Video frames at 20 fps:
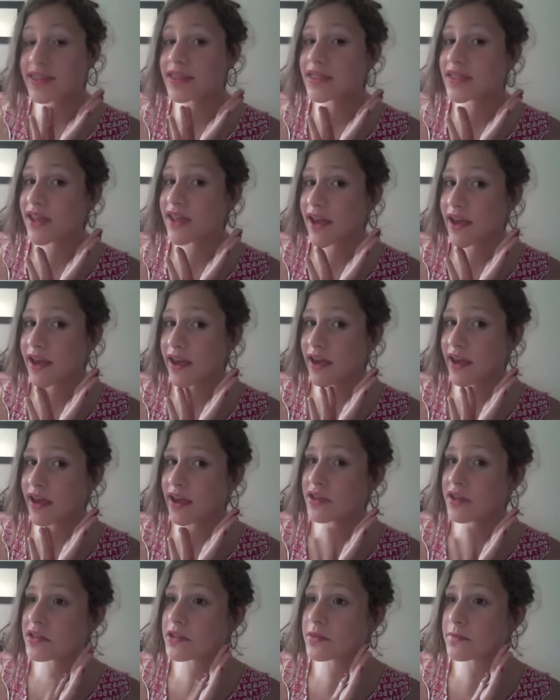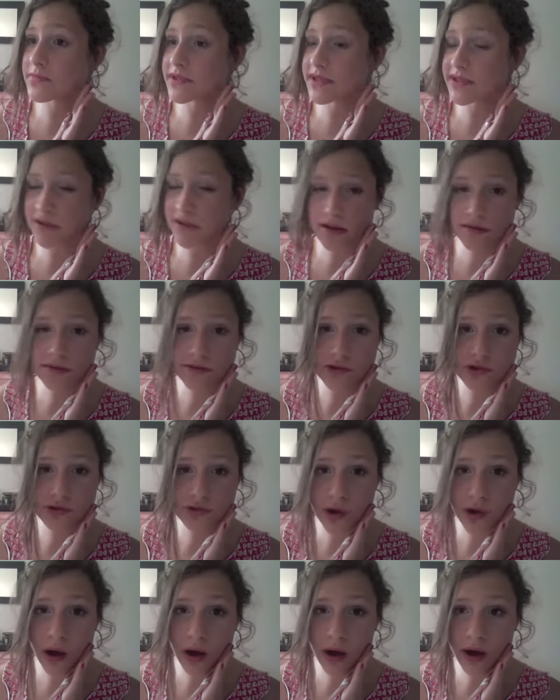they themselves do
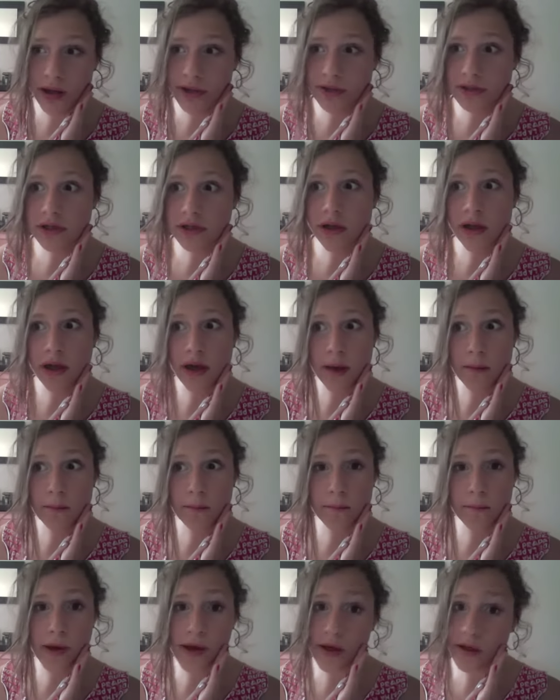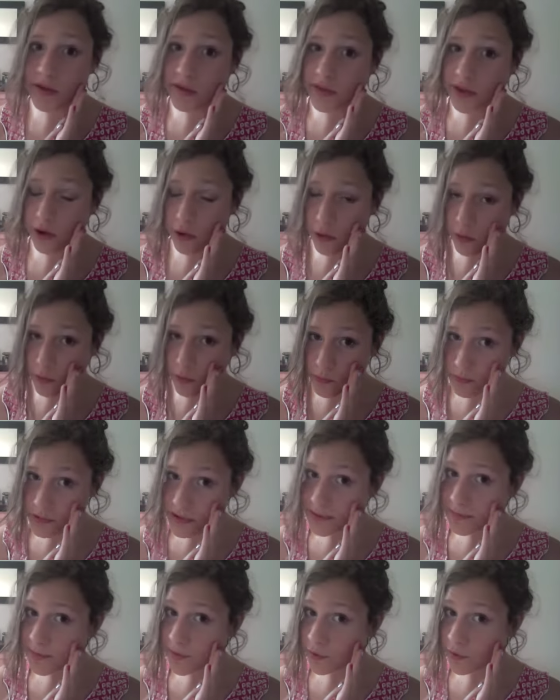not, but they're owned
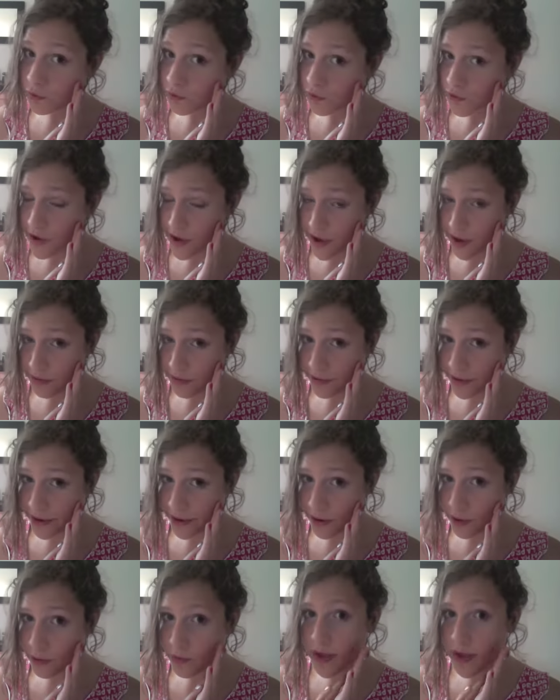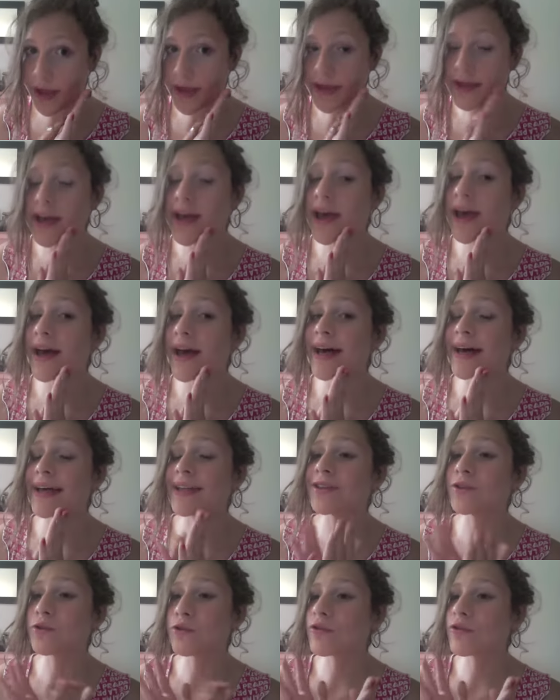by L'Oreal now.
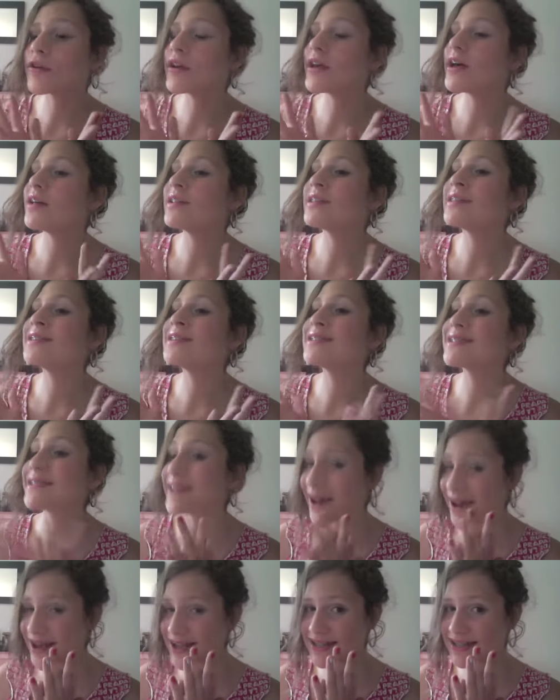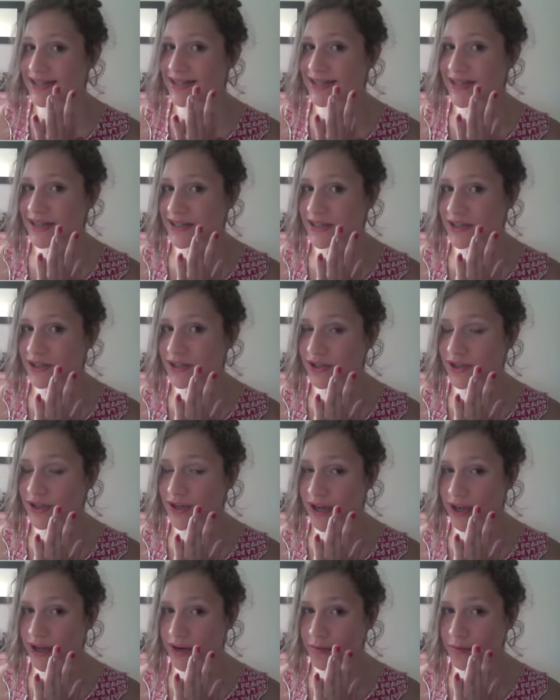And L'Oreal does test on
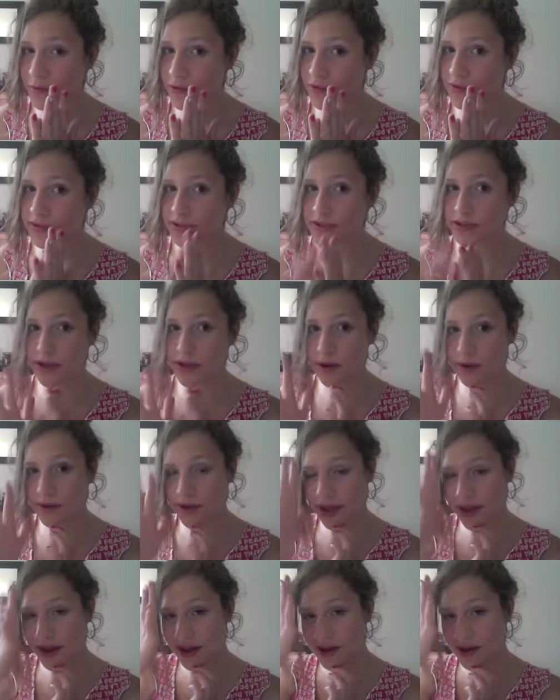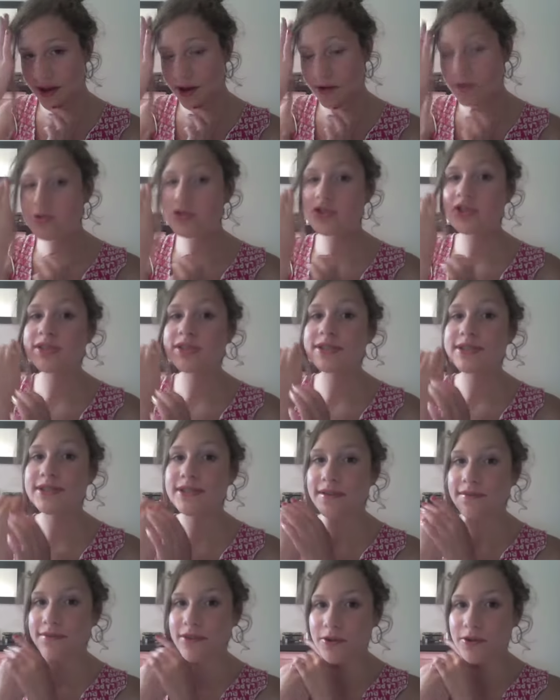animals. Okay, now I'll just
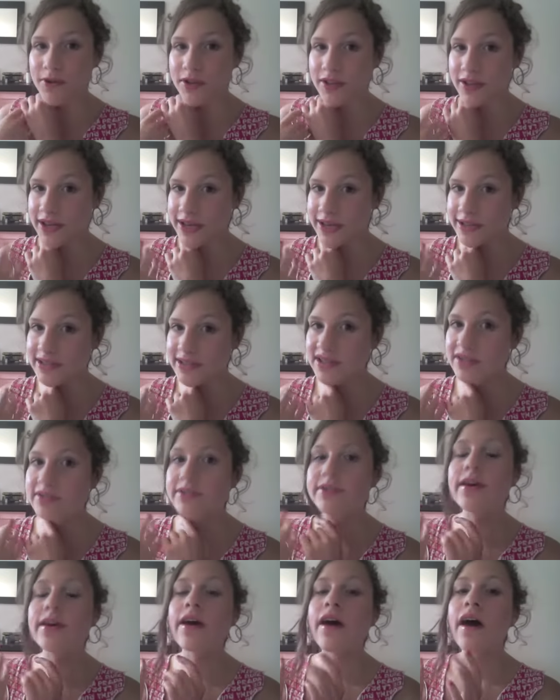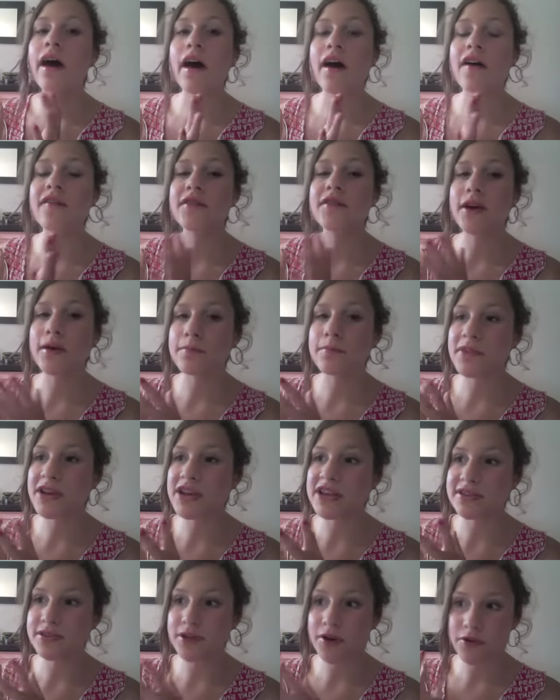give you a list of
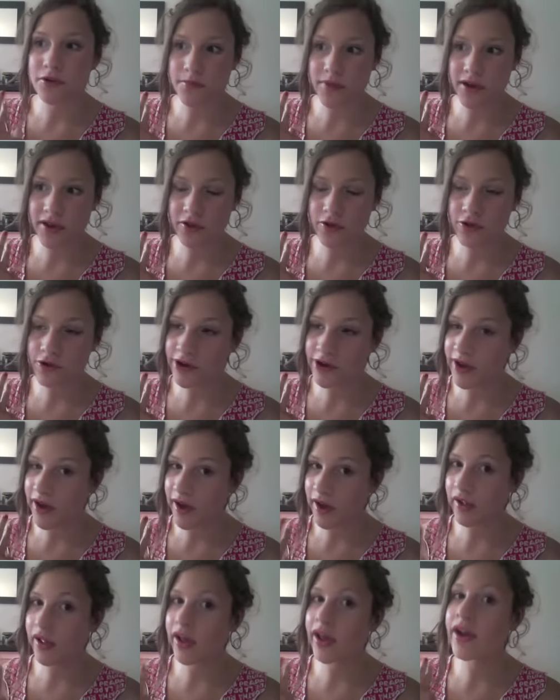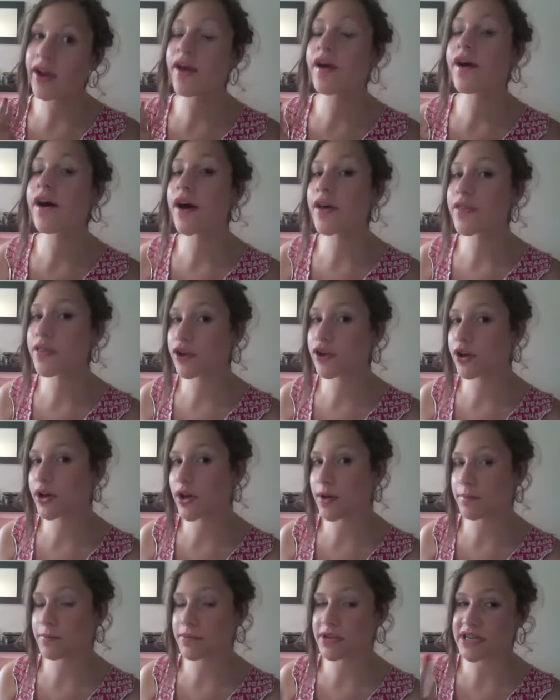companies owned by L'Oreal and other
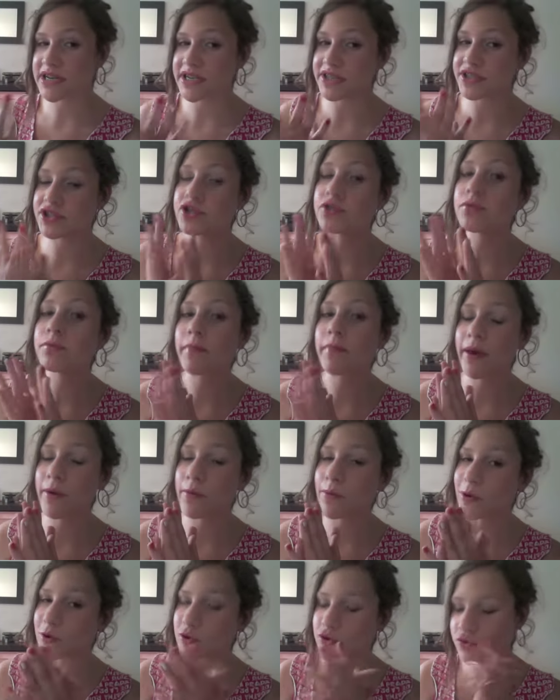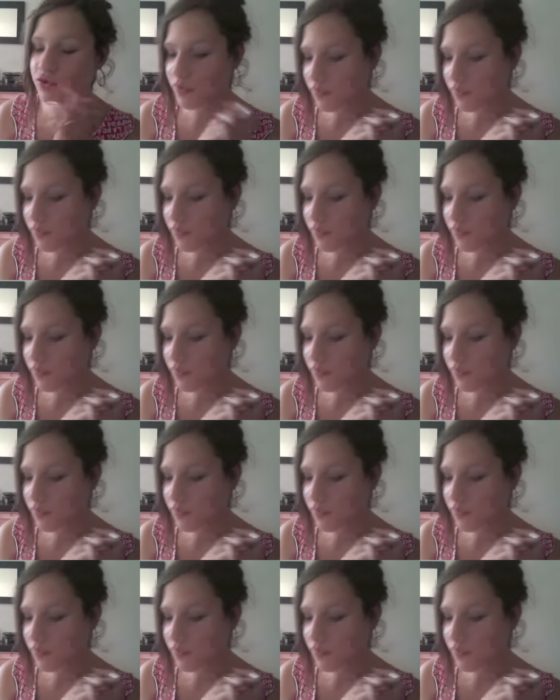companies you may want to